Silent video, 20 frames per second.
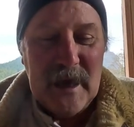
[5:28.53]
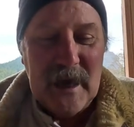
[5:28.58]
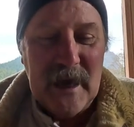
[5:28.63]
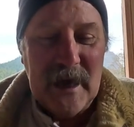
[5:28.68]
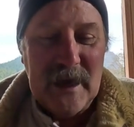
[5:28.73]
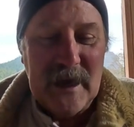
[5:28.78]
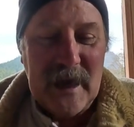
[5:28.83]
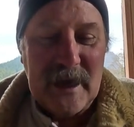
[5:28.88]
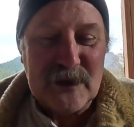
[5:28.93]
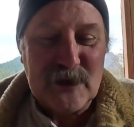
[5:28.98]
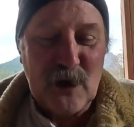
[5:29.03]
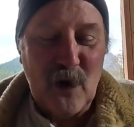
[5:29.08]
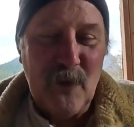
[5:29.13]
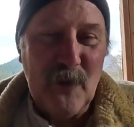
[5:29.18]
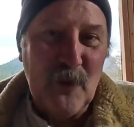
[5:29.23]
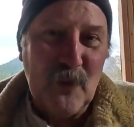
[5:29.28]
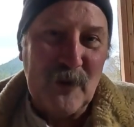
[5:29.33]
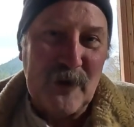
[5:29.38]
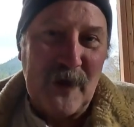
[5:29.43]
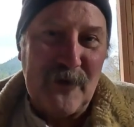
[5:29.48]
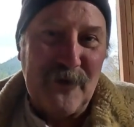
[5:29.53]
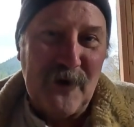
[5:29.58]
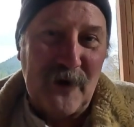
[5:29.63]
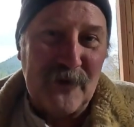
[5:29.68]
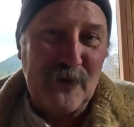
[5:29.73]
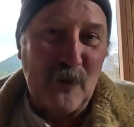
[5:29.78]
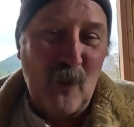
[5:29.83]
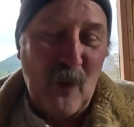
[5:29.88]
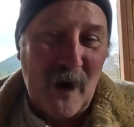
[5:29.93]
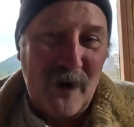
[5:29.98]
had told me where they
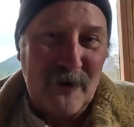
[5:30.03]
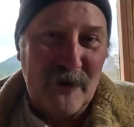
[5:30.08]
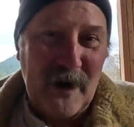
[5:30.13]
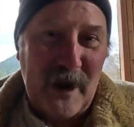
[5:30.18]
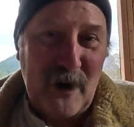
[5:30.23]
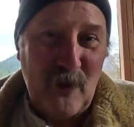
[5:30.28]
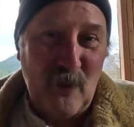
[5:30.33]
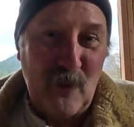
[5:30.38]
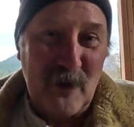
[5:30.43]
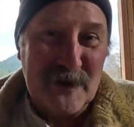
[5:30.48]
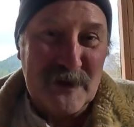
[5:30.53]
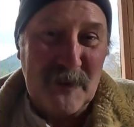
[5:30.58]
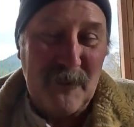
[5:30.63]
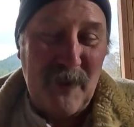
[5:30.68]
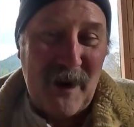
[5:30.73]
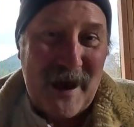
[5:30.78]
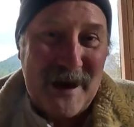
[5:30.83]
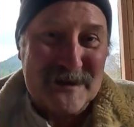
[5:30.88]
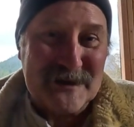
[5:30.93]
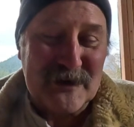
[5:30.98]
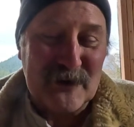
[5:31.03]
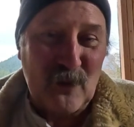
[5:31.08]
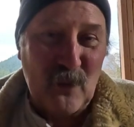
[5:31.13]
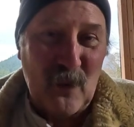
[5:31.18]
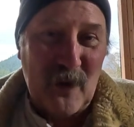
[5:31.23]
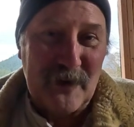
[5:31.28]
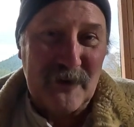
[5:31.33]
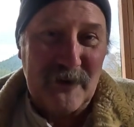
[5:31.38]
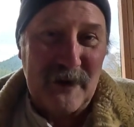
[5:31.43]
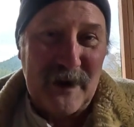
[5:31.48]
thought the water line was, a plastic
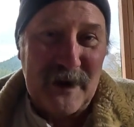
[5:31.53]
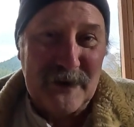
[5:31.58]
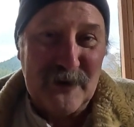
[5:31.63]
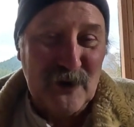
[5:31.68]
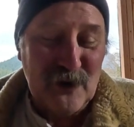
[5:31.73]
water line.